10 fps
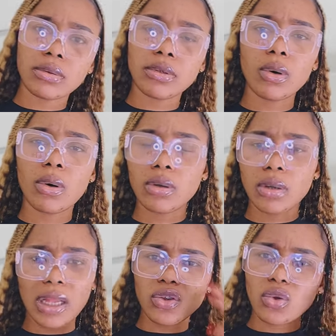you know,
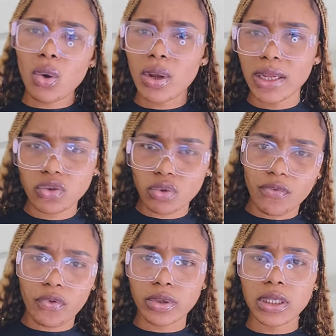and so on and so
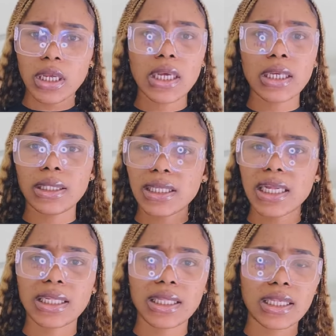forth. These
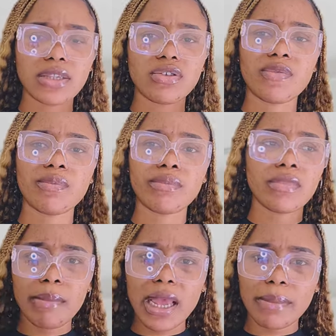are the things you've
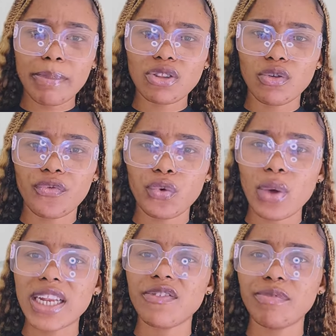made part of
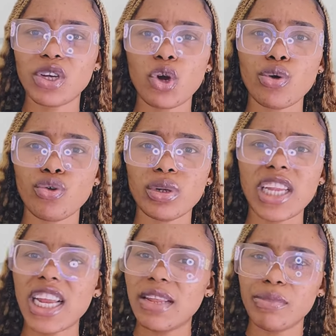you and have become your
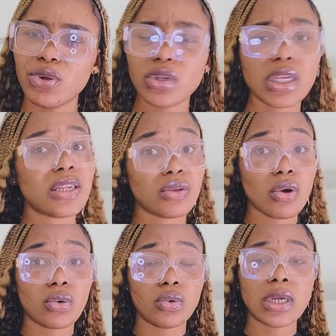daily meals. It's
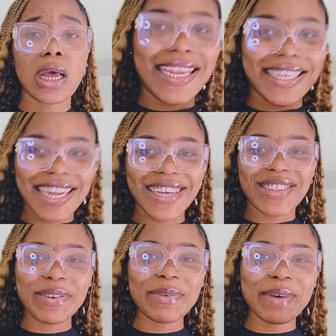not good. Now,
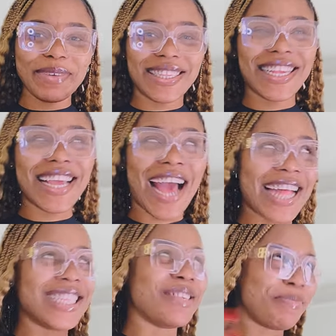someone might be saying,
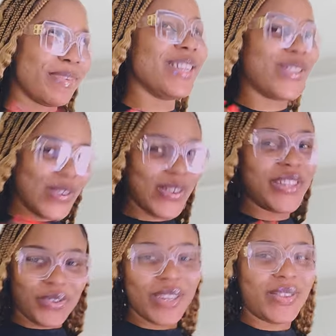auntie, please
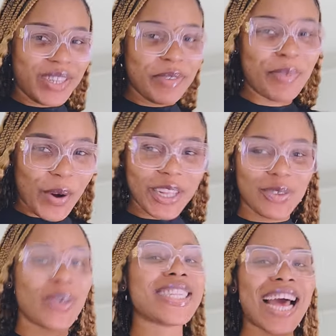go straight to the
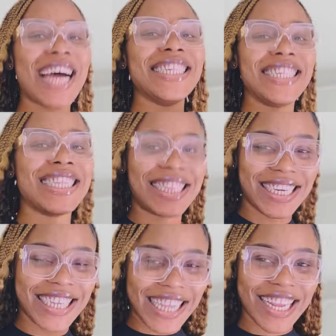point. What are these
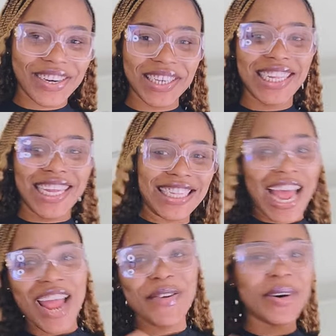three
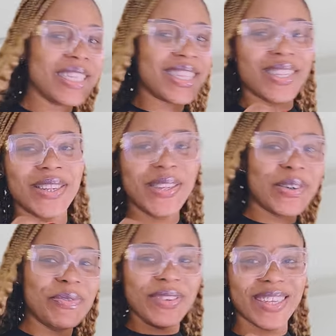ingredients? I want to
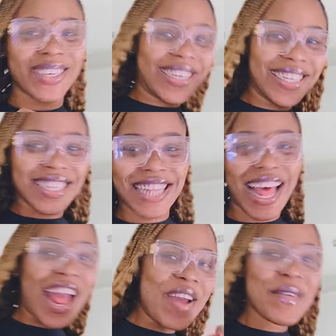know because
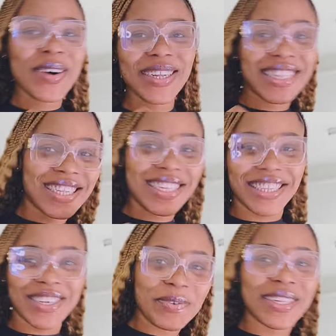I want to
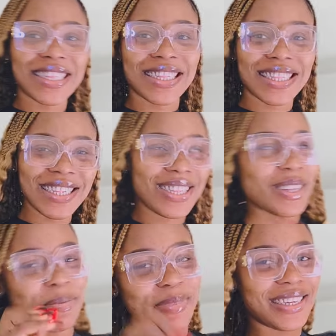deal with
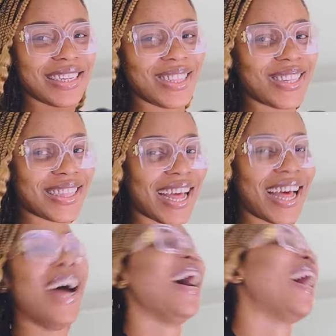somebody's daughter.
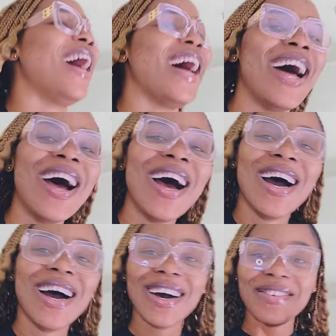
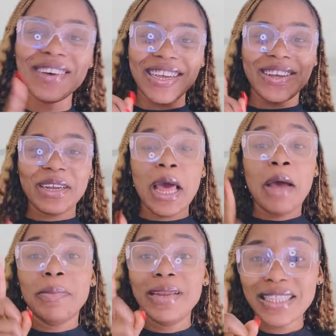Oh my
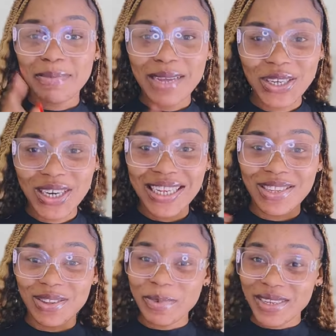God. Please make sure that
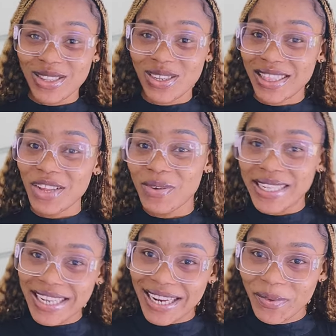the somebody's daughter you
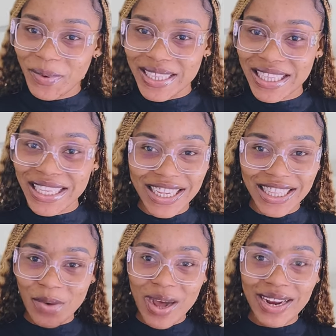are dealing with
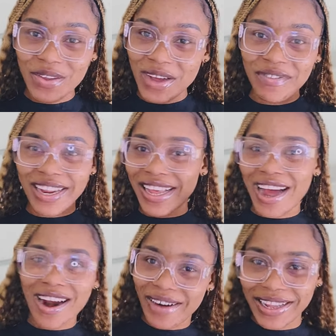is the one that you have
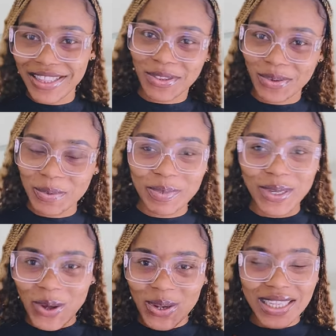legal rights to,
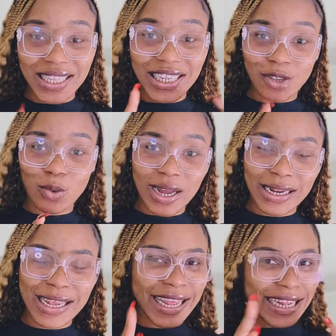because this
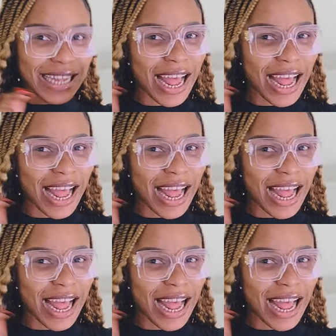one is